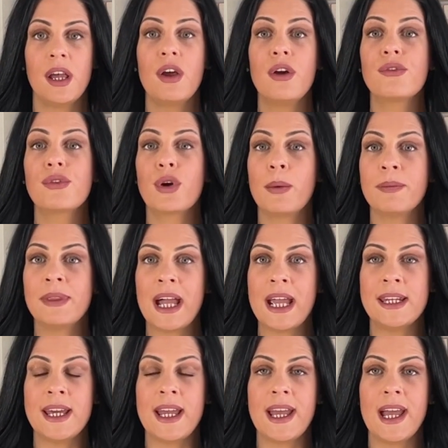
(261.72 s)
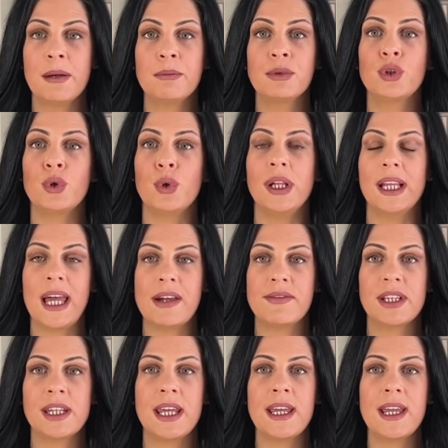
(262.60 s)
From 9 a.m. to
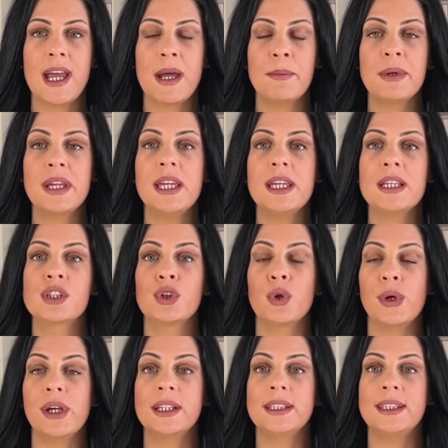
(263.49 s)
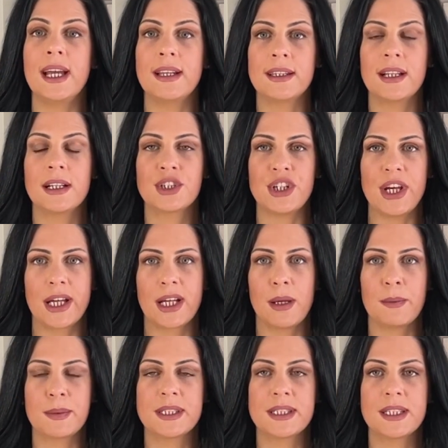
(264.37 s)
11 a.m. he is doing dental
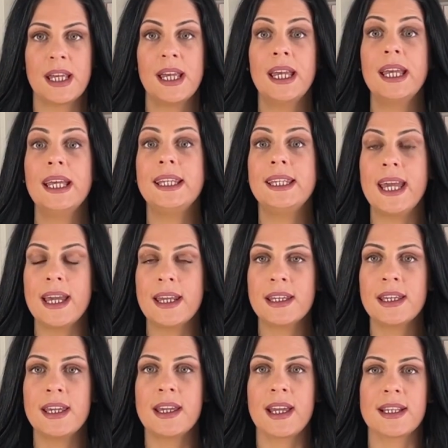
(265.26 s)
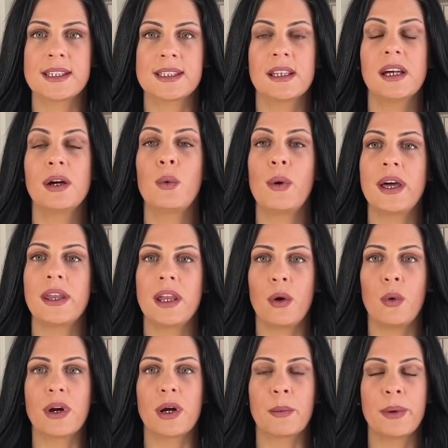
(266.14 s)
checkups. Then he has a
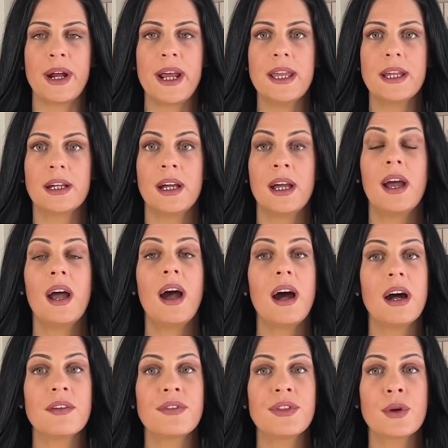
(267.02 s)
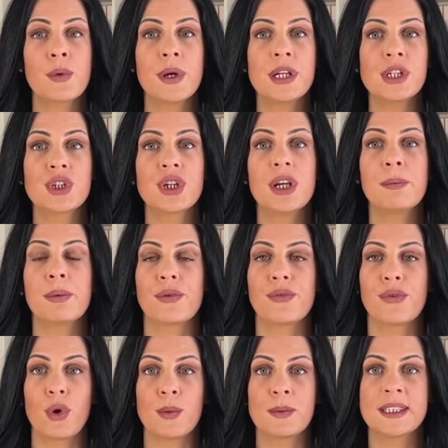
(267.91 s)
one-hour break, after which he
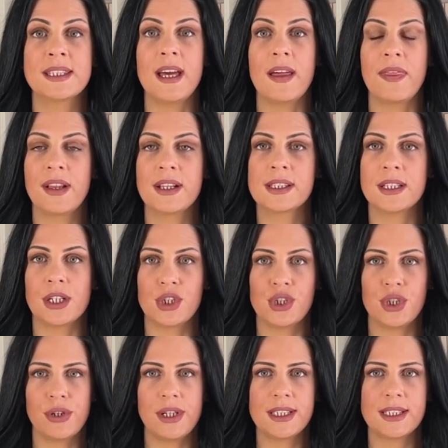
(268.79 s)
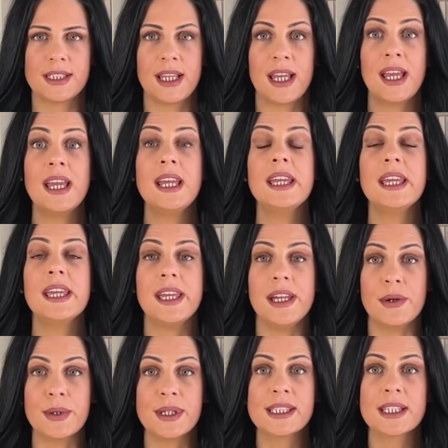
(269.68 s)
performs dental surgeries.
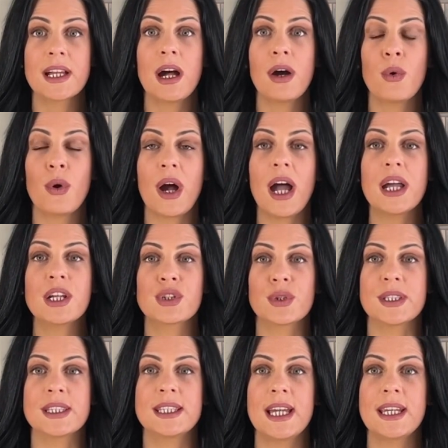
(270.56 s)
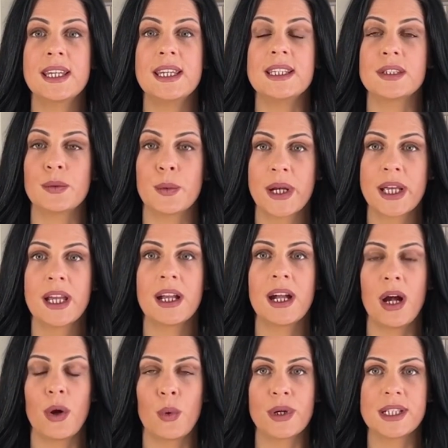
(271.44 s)
Here is how I should set his working
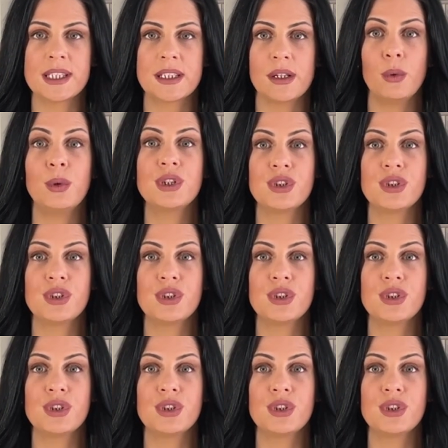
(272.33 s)
hours with